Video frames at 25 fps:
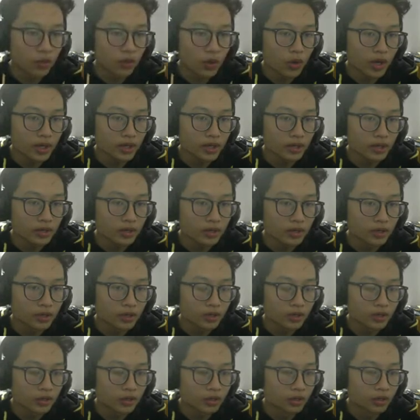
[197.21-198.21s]
1?
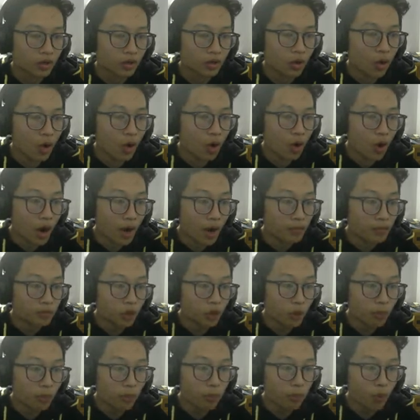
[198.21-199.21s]
I'm
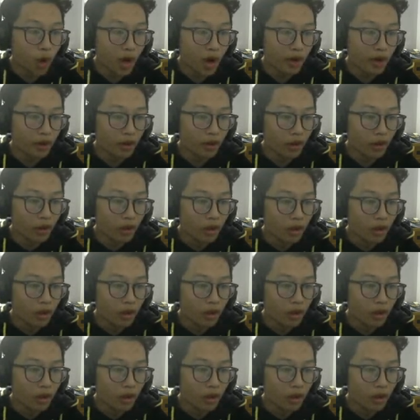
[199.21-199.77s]
top 1!